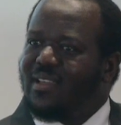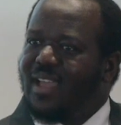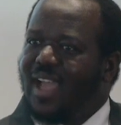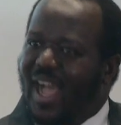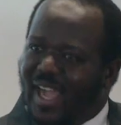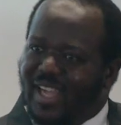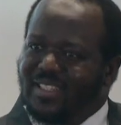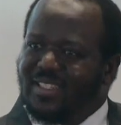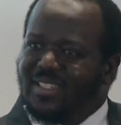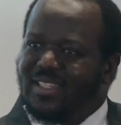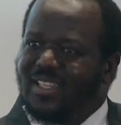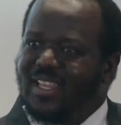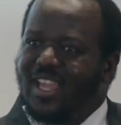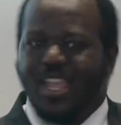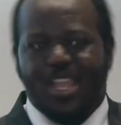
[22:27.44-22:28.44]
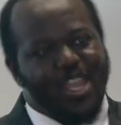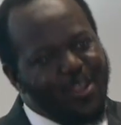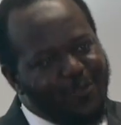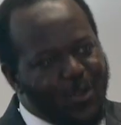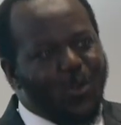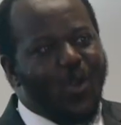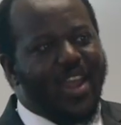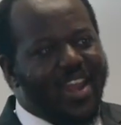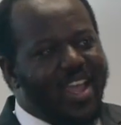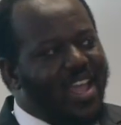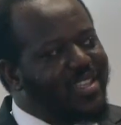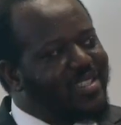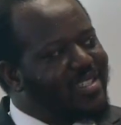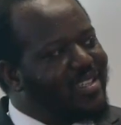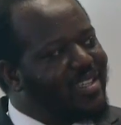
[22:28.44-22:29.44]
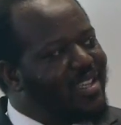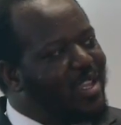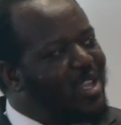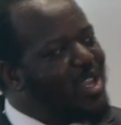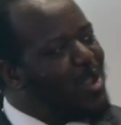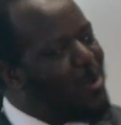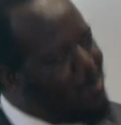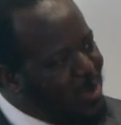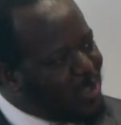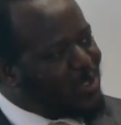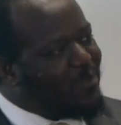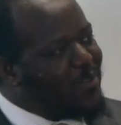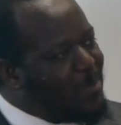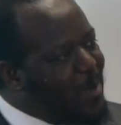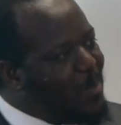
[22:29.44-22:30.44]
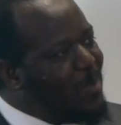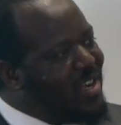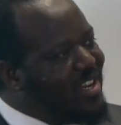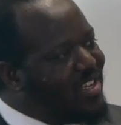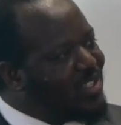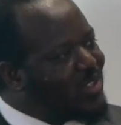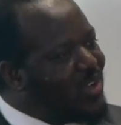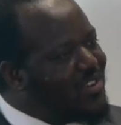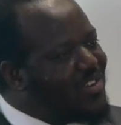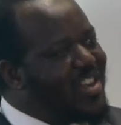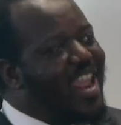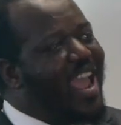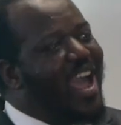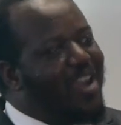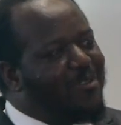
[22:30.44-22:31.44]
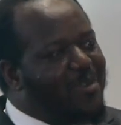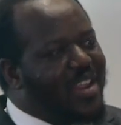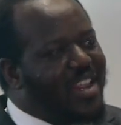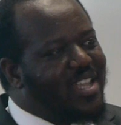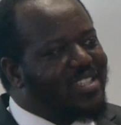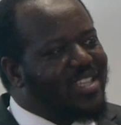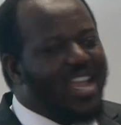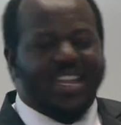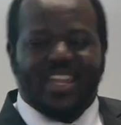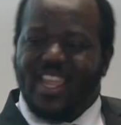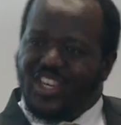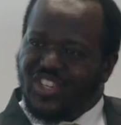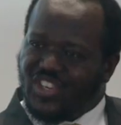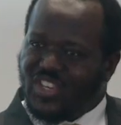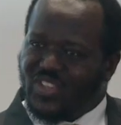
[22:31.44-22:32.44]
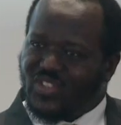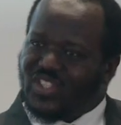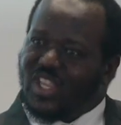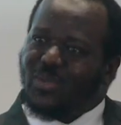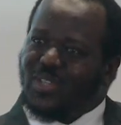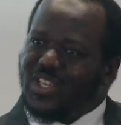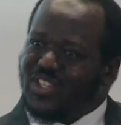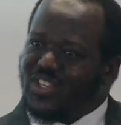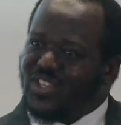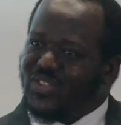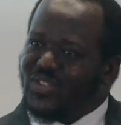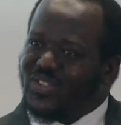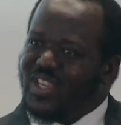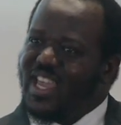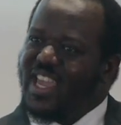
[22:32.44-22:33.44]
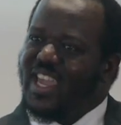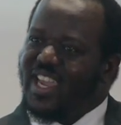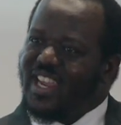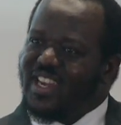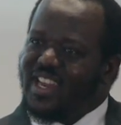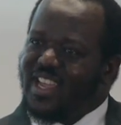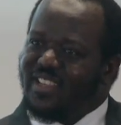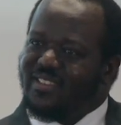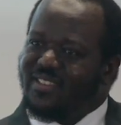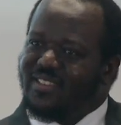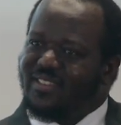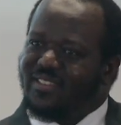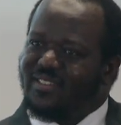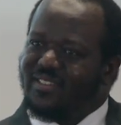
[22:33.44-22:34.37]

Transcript: And if you go and ask, most of the people in this country, they're Africans and Asians, South Asians, Indians,